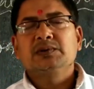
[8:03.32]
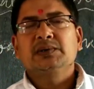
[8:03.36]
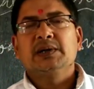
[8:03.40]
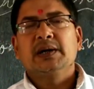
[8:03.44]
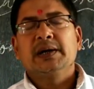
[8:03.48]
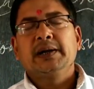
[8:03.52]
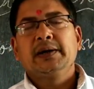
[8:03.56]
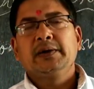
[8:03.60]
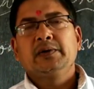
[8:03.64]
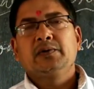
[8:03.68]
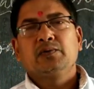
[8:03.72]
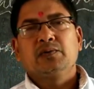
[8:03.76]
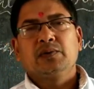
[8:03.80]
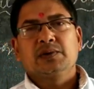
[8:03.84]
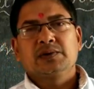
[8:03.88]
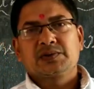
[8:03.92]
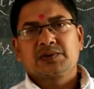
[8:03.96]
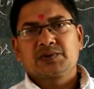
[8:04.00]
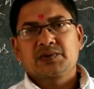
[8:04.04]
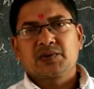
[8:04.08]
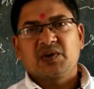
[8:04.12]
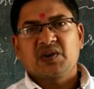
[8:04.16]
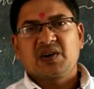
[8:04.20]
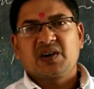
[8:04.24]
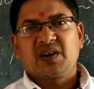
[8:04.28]
was heading towards
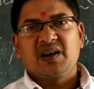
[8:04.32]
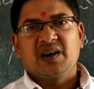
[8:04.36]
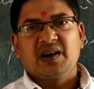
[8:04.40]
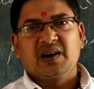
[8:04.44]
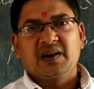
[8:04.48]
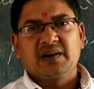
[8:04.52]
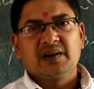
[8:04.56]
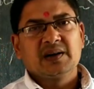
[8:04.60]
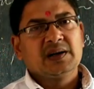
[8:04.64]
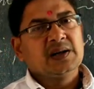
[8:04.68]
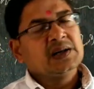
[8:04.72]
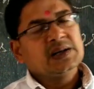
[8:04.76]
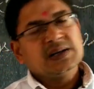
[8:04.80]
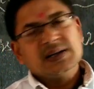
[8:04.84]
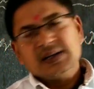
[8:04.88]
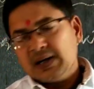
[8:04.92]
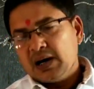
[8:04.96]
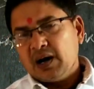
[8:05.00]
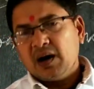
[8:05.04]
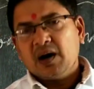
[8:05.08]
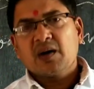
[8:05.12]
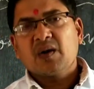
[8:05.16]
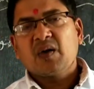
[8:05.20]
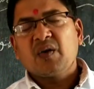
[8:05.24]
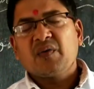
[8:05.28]
Scotland,
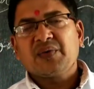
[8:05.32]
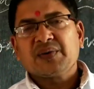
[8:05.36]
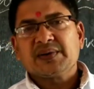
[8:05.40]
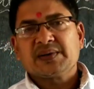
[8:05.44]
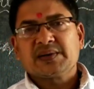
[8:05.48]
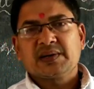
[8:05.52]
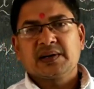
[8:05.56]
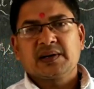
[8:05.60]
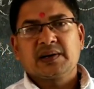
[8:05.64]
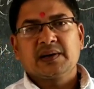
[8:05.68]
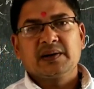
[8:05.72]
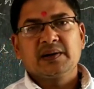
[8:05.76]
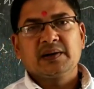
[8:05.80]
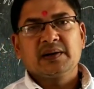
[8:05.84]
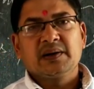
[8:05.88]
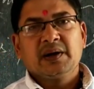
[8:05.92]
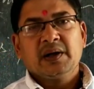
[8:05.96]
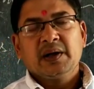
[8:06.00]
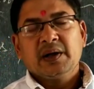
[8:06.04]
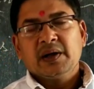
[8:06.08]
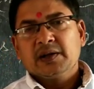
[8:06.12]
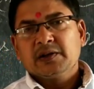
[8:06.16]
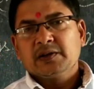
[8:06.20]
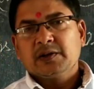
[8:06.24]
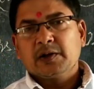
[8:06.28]
all of a sudden
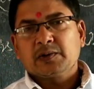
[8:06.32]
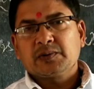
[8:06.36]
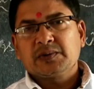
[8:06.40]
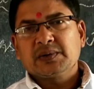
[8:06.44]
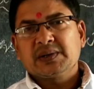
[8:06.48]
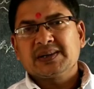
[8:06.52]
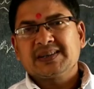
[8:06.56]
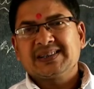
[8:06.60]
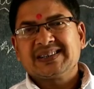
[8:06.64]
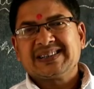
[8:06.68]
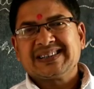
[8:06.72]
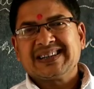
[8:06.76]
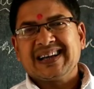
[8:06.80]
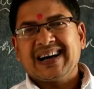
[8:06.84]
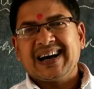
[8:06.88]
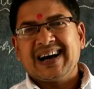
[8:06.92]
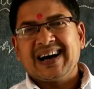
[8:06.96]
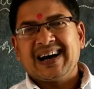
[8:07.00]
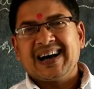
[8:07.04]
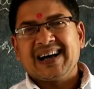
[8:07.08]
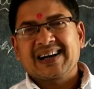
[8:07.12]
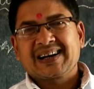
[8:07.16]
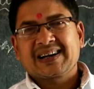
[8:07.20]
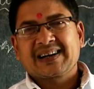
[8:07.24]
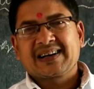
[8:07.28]
there's a
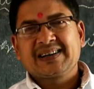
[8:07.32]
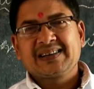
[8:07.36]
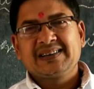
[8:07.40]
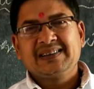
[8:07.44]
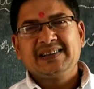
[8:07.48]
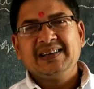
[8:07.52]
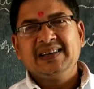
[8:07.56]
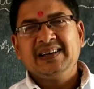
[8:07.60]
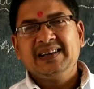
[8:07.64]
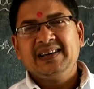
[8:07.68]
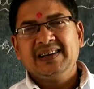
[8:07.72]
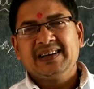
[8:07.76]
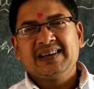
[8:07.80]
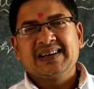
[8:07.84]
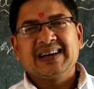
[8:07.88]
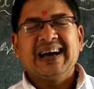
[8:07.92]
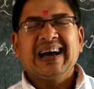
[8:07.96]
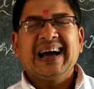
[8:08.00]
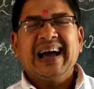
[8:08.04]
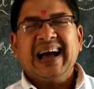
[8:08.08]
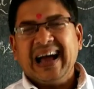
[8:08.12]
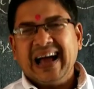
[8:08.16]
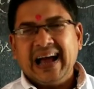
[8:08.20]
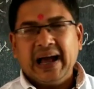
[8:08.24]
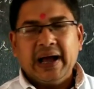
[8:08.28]
dark, thick
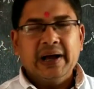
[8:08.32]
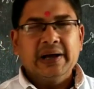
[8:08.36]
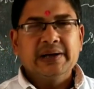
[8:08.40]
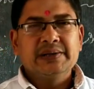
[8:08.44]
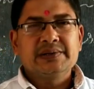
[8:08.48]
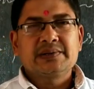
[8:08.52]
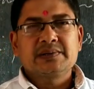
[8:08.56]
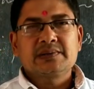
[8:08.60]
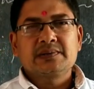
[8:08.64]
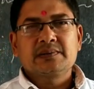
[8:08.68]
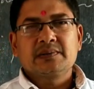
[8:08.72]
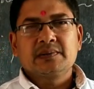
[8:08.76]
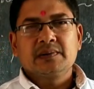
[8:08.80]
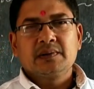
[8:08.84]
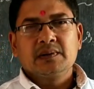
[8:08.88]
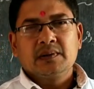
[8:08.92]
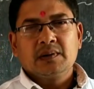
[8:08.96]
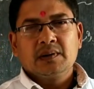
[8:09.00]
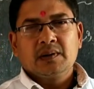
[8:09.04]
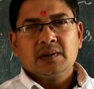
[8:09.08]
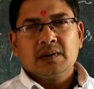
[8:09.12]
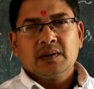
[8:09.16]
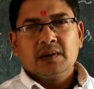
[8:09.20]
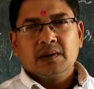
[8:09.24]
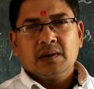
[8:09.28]
haze
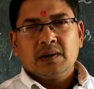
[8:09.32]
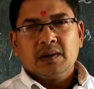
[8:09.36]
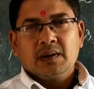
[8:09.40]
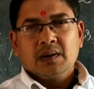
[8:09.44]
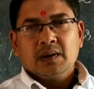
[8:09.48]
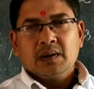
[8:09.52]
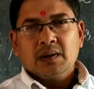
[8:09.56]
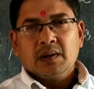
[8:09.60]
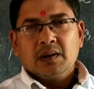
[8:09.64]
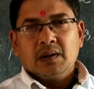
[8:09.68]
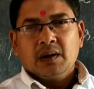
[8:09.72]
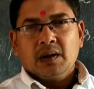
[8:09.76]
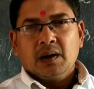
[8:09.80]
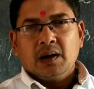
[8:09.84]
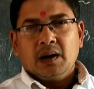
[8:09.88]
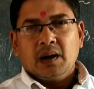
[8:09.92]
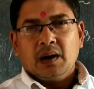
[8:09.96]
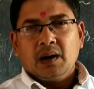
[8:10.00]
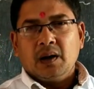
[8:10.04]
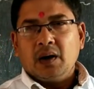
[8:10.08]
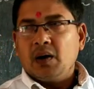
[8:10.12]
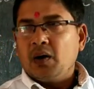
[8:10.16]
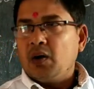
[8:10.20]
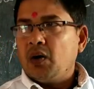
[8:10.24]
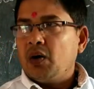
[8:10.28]

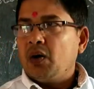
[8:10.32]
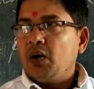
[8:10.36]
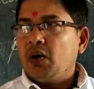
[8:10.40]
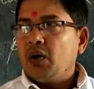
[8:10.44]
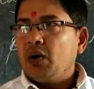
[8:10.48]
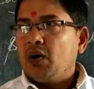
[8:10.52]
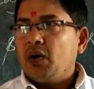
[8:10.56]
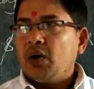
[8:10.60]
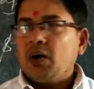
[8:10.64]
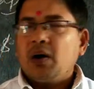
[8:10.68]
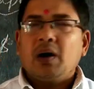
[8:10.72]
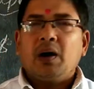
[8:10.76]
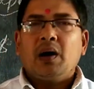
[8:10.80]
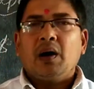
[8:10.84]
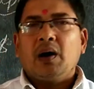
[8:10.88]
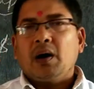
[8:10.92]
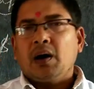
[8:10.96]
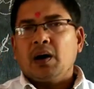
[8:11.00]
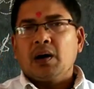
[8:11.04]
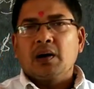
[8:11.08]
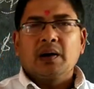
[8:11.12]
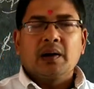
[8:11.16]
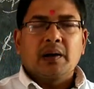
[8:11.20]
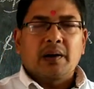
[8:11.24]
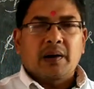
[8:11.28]

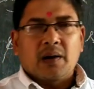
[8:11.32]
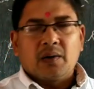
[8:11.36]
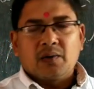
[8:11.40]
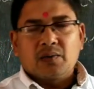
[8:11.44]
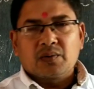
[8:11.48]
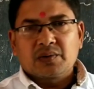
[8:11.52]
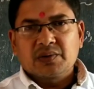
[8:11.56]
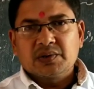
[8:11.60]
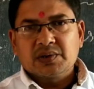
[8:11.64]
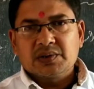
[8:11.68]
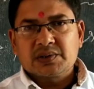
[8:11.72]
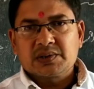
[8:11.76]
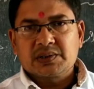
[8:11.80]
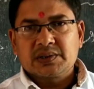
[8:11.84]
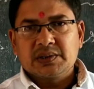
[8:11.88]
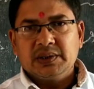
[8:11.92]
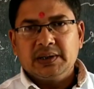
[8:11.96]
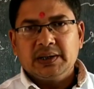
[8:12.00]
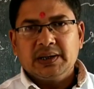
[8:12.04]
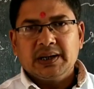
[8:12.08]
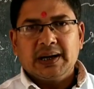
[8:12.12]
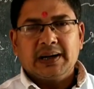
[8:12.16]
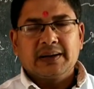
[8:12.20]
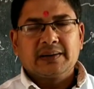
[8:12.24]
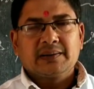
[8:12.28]
all around the
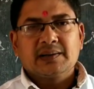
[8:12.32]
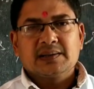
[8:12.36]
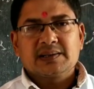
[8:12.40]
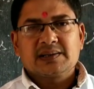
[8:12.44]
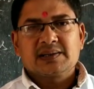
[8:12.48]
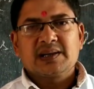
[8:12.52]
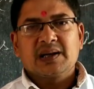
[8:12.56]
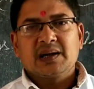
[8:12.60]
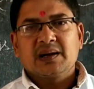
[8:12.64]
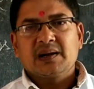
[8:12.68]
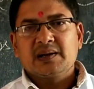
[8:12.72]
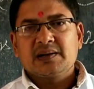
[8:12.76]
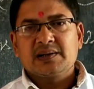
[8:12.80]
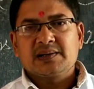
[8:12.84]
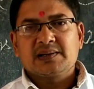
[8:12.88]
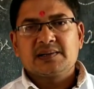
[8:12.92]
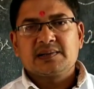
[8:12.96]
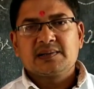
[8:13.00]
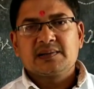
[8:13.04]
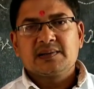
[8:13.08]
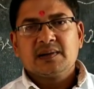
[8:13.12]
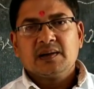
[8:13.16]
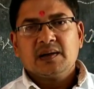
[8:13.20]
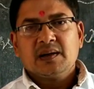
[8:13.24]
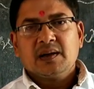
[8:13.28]
sea, and the
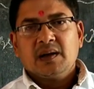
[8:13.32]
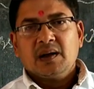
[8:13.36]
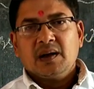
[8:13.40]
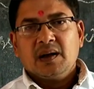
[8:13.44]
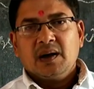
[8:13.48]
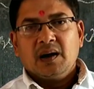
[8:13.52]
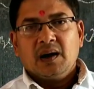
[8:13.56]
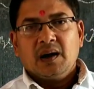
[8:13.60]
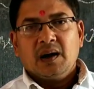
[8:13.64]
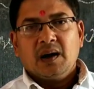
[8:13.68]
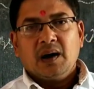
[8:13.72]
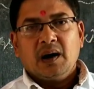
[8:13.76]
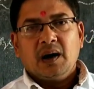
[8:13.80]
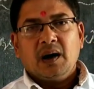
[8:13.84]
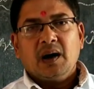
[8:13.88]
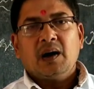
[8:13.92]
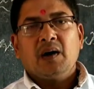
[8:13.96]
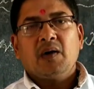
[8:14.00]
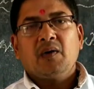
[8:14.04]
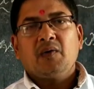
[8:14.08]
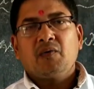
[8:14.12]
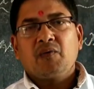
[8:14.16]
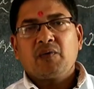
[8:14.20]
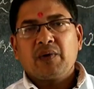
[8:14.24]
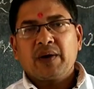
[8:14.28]
sailors
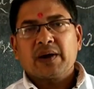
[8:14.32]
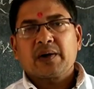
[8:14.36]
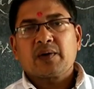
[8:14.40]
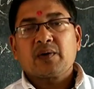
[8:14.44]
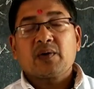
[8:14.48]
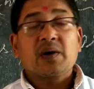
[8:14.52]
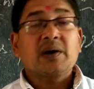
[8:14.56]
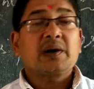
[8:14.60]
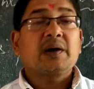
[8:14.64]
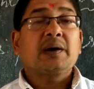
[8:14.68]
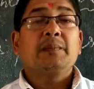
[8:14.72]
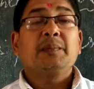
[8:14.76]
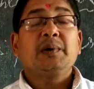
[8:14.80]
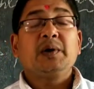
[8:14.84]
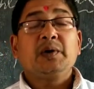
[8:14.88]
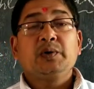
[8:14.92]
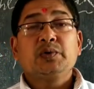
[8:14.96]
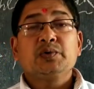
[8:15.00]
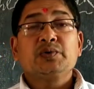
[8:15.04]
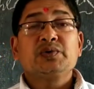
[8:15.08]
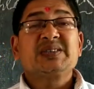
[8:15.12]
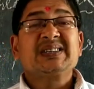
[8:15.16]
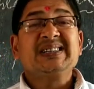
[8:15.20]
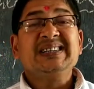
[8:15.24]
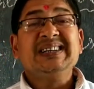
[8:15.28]
were not able
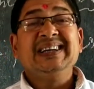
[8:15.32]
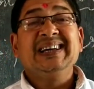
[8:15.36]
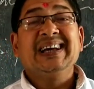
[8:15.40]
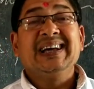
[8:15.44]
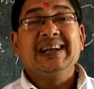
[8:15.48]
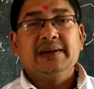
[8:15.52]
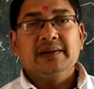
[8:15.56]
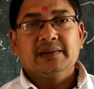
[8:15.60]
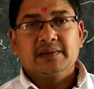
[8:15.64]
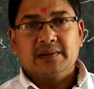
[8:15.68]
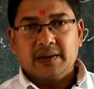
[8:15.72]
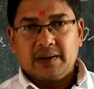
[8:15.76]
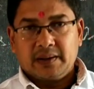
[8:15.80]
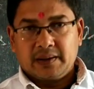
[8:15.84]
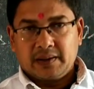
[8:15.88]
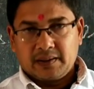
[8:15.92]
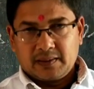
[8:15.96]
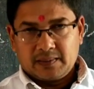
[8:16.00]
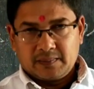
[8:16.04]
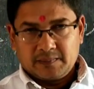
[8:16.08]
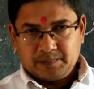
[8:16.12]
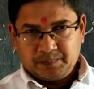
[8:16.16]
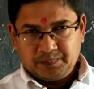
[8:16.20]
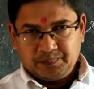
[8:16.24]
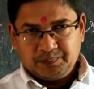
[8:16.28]
to see anything.